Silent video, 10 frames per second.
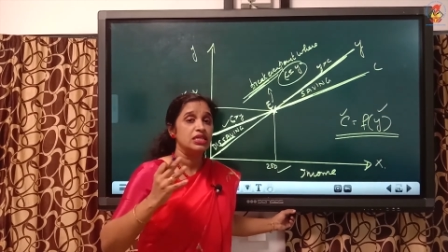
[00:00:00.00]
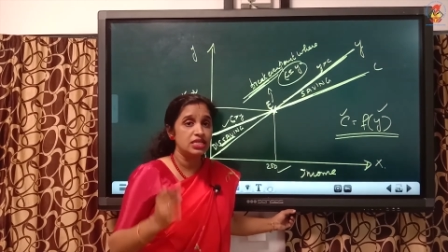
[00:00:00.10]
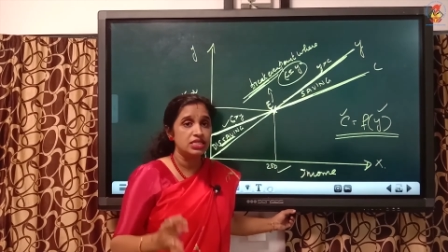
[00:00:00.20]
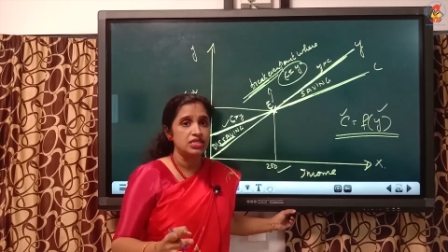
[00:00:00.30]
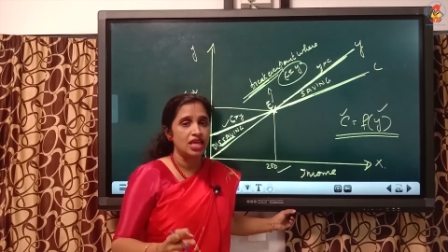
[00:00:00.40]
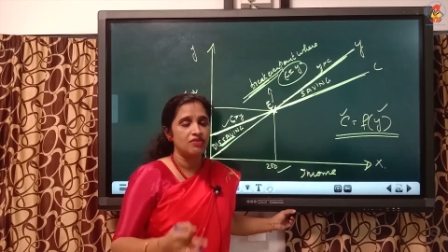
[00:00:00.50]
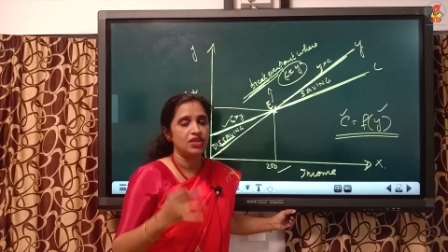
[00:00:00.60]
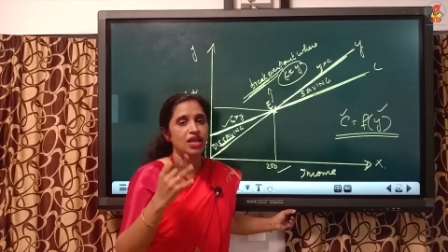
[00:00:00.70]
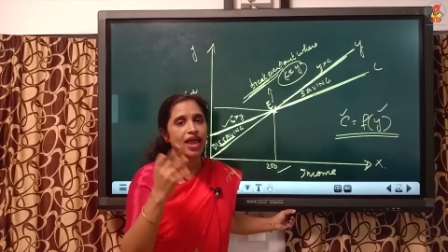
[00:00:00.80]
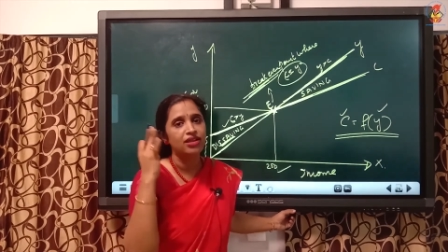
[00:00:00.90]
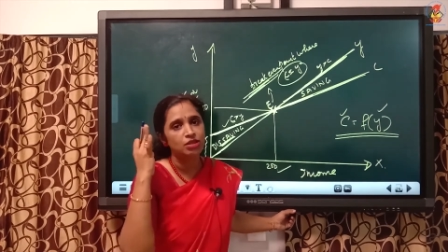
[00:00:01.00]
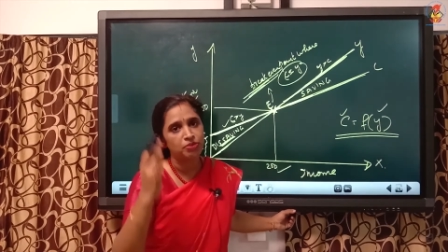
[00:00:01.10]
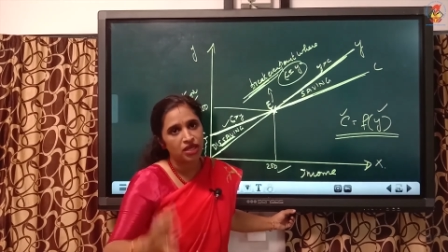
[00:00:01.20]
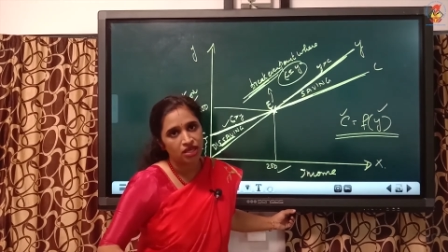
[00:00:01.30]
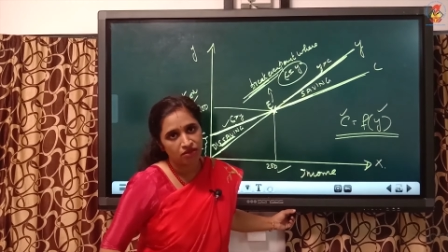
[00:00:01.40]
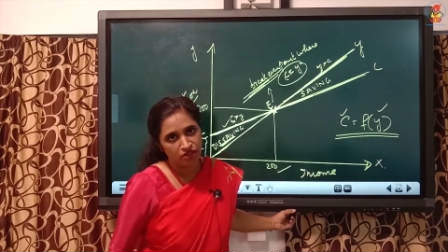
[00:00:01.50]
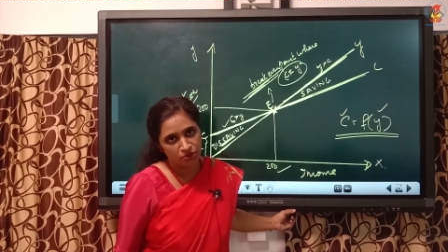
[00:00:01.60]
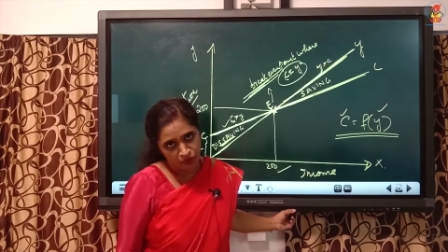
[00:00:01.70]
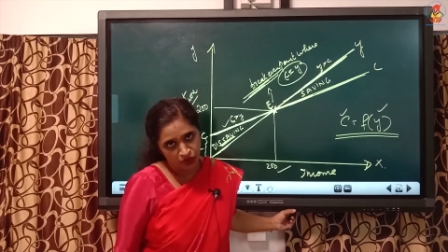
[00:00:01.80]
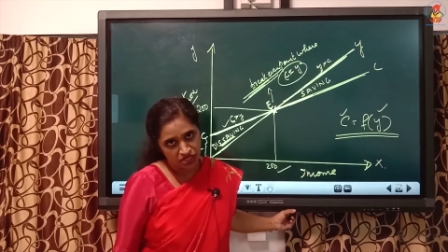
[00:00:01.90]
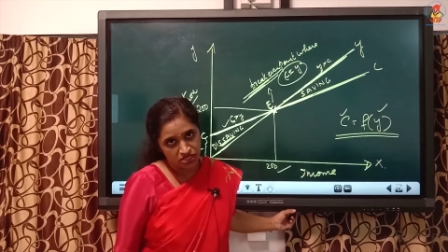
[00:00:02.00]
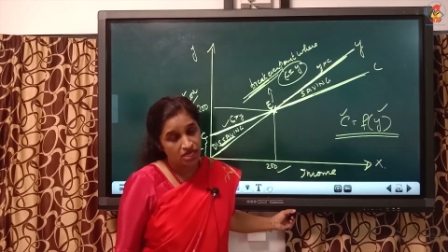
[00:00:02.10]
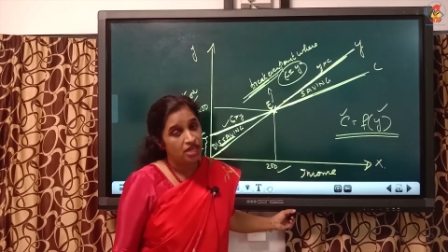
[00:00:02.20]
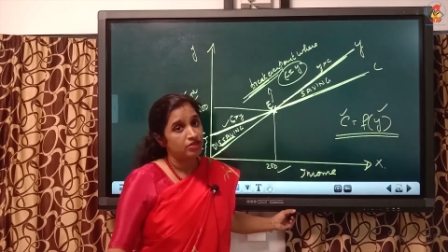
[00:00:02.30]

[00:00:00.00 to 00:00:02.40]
dissaving and the break-even point.